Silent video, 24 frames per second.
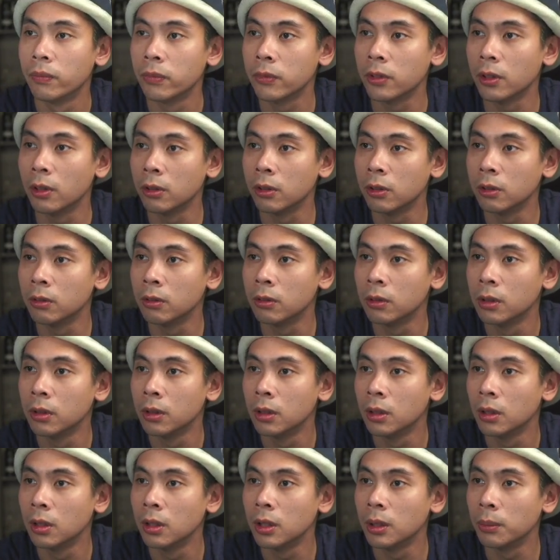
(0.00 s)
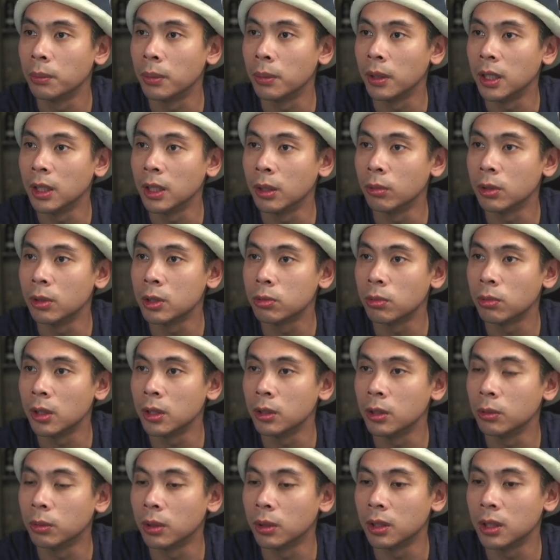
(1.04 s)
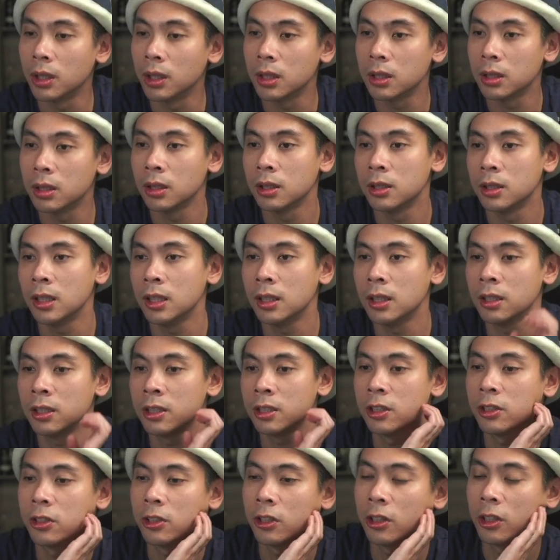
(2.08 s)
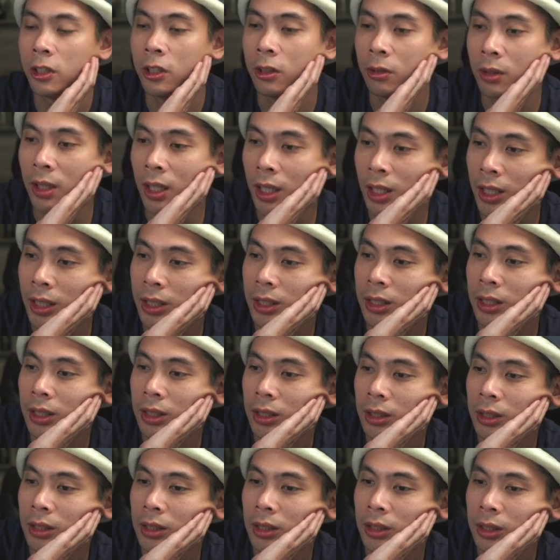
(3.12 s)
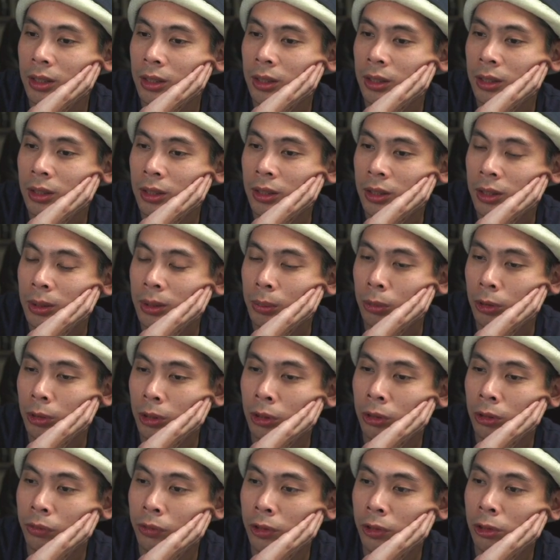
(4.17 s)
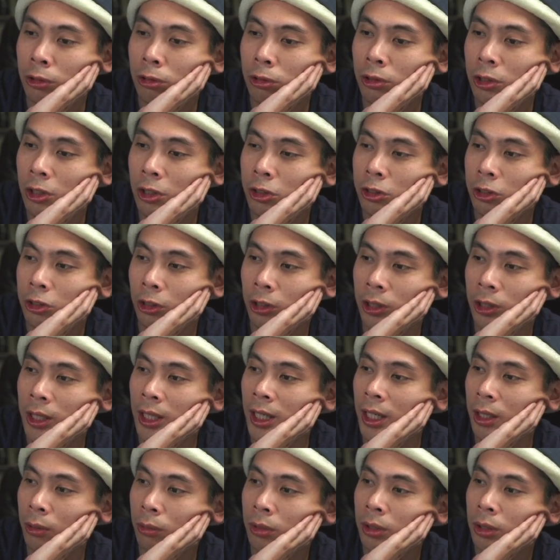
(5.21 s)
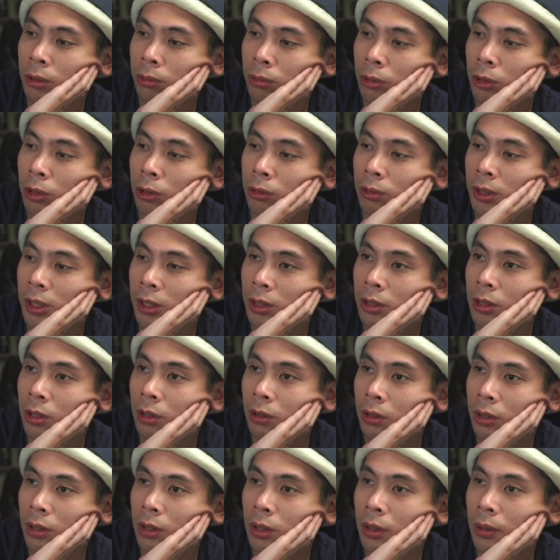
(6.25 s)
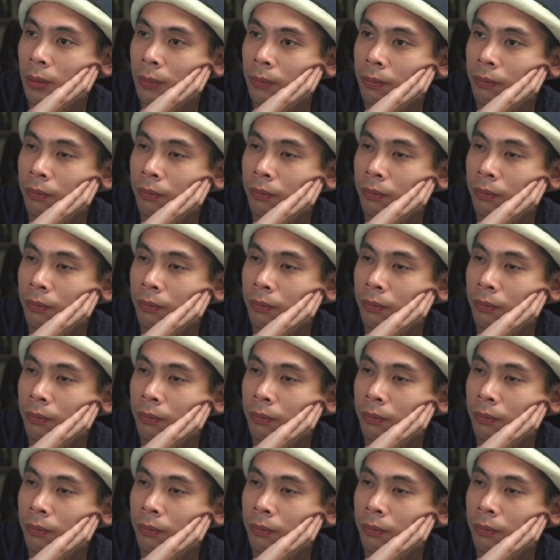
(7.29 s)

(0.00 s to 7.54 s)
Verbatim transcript: So depending which way you want it. See, this is the Q8, more of the traditional layout with the rotary encoder.